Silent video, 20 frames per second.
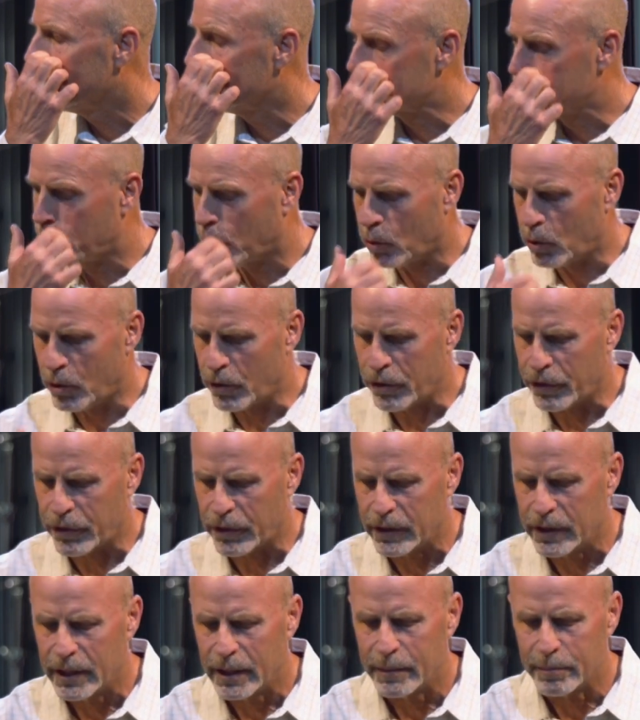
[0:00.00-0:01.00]
is
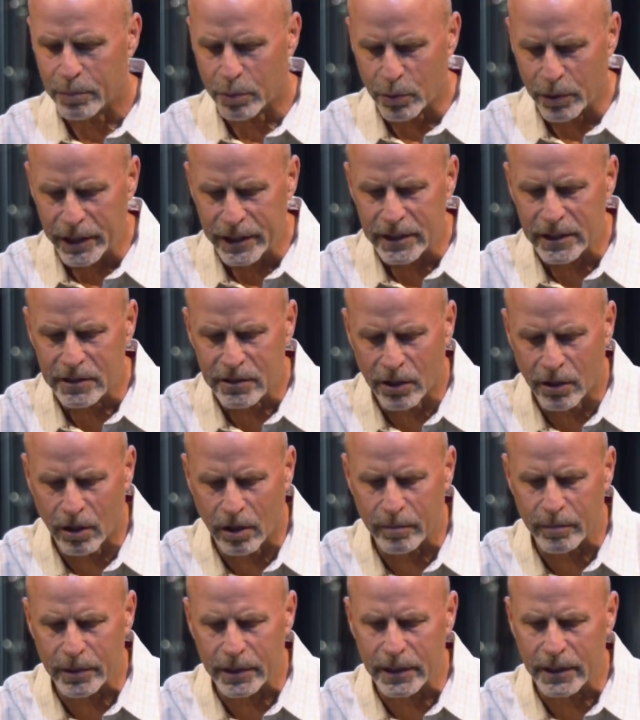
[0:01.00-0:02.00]
both
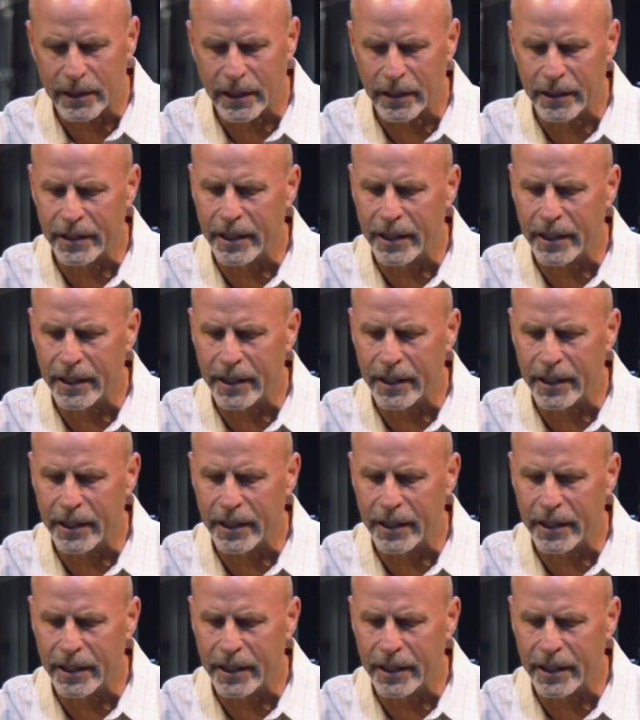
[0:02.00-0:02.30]
predetermined